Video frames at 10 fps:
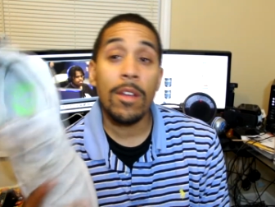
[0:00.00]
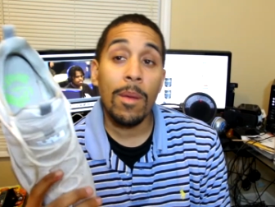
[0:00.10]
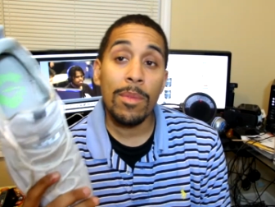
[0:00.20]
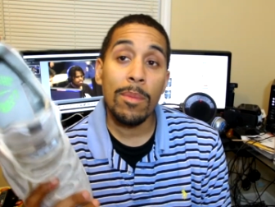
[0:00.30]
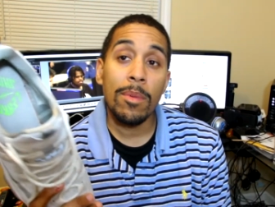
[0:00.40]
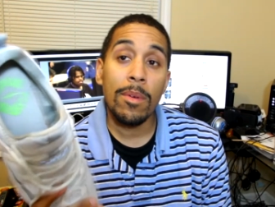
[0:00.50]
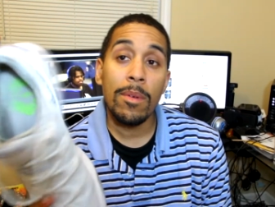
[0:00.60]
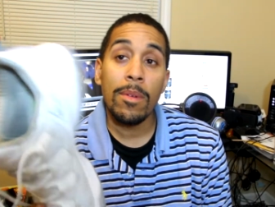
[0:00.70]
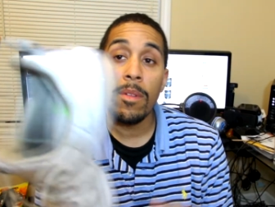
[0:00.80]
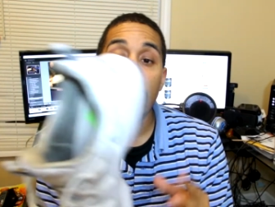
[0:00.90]
are comfortable
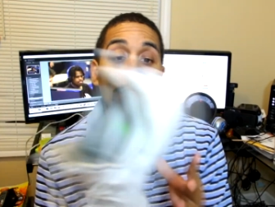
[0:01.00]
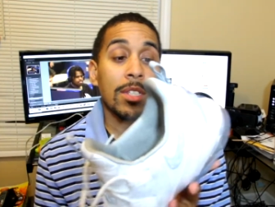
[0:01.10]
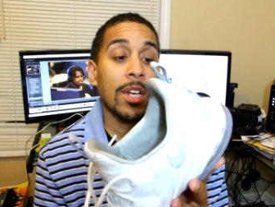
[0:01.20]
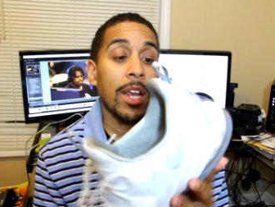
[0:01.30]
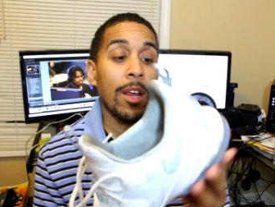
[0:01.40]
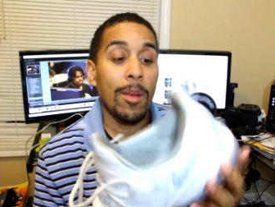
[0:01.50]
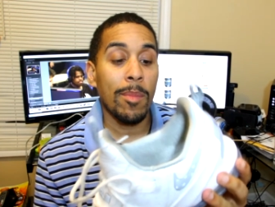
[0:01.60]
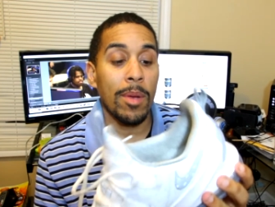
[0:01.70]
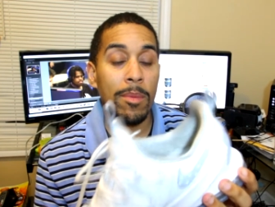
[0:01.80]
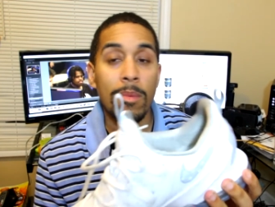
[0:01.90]
because of the air
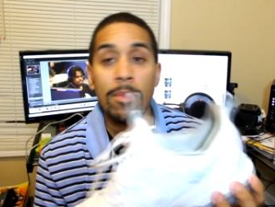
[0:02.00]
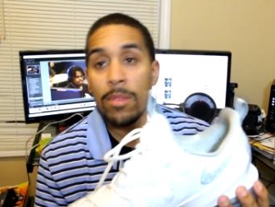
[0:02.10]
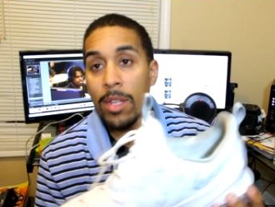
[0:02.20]
bubble.